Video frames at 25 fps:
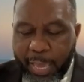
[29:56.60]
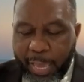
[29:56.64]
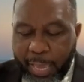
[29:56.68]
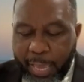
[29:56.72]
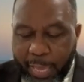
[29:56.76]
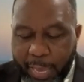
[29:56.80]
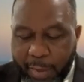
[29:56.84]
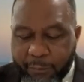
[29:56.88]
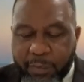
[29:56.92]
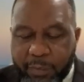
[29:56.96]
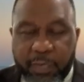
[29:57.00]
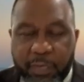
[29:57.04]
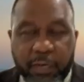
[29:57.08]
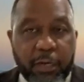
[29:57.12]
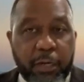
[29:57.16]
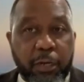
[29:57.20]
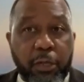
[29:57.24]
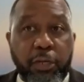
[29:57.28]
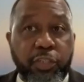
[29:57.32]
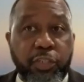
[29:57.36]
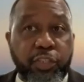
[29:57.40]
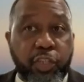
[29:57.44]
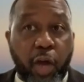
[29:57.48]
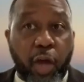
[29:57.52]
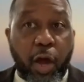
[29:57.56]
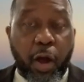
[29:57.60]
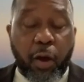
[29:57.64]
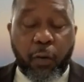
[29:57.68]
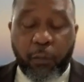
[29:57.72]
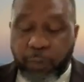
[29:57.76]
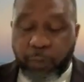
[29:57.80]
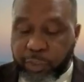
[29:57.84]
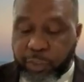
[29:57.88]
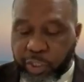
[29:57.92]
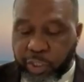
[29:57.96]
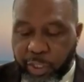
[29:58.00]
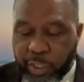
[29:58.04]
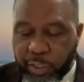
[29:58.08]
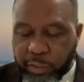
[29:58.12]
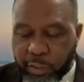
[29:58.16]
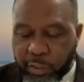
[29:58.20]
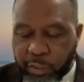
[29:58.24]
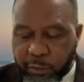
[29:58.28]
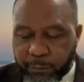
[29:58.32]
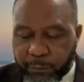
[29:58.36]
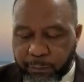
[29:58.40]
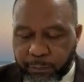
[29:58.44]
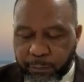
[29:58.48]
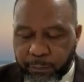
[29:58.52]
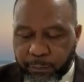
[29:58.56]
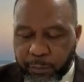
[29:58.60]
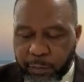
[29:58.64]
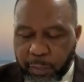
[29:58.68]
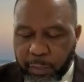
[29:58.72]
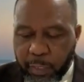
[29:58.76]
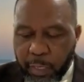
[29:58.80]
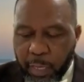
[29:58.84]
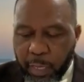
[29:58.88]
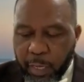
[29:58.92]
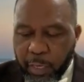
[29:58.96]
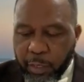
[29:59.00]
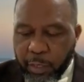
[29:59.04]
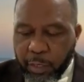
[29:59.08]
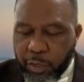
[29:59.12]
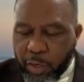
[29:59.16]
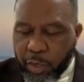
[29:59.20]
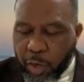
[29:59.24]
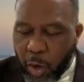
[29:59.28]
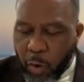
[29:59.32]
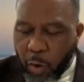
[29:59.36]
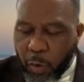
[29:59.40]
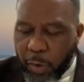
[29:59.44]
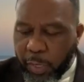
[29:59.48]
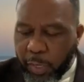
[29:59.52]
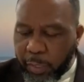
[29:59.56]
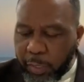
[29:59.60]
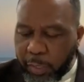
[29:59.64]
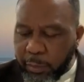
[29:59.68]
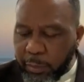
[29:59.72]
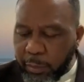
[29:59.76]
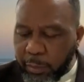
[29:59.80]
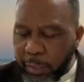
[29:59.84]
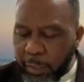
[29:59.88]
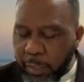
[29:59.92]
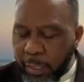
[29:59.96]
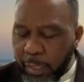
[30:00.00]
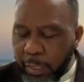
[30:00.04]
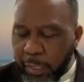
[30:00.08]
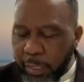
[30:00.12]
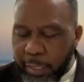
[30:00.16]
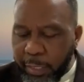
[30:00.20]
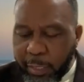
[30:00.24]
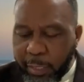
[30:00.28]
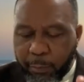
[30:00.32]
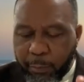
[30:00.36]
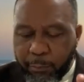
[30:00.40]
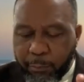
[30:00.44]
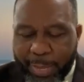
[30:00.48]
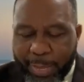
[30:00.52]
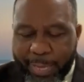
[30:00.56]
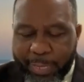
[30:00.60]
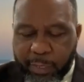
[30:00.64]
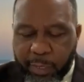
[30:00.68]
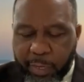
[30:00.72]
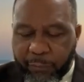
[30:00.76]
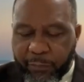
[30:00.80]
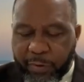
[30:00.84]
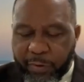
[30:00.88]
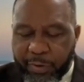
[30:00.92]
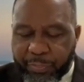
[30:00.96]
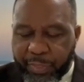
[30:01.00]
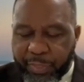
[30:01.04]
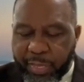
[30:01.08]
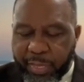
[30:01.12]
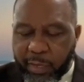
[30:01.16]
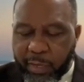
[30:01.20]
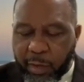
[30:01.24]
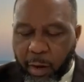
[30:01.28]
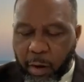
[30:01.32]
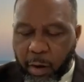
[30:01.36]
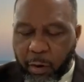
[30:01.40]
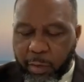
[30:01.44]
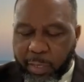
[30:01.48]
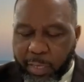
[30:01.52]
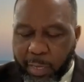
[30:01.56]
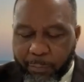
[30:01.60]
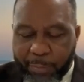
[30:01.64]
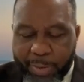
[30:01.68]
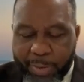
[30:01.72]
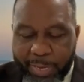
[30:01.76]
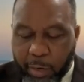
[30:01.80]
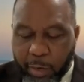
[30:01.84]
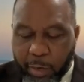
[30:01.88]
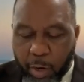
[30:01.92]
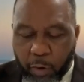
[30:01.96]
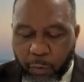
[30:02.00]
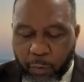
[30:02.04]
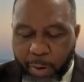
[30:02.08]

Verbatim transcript: having a little talk with Jesus, knowing he'll make everything all, come out all